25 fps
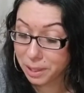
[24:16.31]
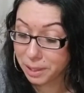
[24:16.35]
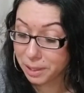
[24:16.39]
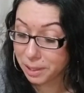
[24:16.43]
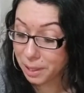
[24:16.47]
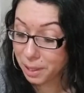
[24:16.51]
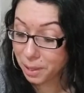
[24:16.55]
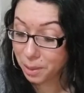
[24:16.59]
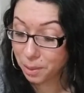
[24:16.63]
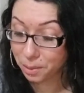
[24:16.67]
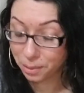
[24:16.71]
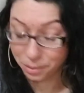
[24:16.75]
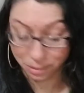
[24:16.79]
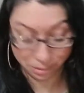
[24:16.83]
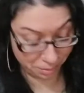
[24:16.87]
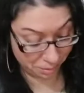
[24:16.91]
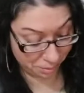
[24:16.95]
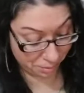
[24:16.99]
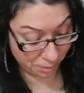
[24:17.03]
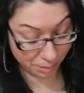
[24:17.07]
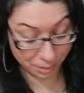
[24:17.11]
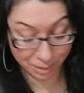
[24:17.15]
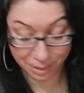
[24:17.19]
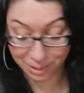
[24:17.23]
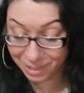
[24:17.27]
Leo.
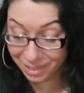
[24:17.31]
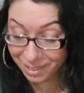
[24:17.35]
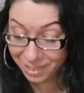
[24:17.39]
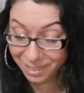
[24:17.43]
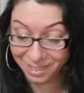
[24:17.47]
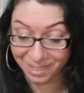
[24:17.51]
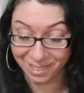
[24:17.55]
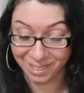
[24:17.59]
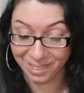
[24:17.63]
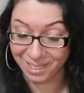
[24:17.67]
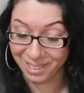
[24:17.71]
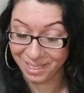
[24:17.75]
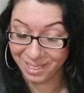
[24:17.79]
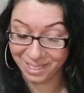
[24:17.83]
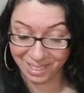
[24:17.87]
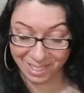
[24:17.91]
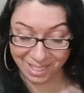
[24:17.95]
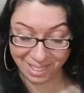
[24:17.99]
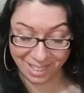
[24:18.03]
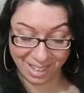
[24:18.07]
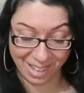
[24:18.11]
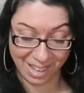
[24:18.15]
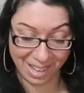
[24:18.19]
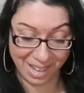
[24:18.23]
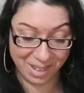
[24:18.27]

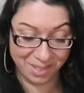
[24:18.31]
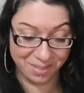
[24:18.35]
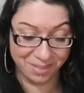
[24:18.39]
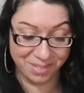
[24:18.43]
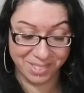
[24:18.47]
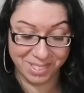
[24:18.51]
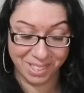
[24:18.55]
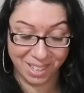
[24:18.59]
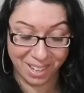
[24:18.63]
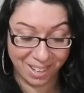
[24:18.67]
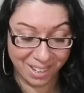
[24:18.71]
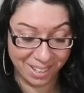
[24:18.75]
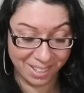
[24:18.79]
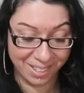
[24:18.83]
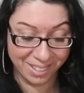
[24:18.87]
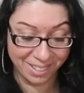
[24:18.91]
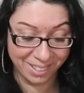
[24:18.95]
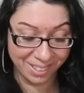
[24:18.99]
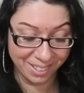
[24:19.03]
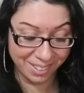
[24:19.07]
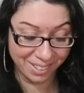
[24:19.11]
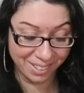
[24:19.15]
I'm done.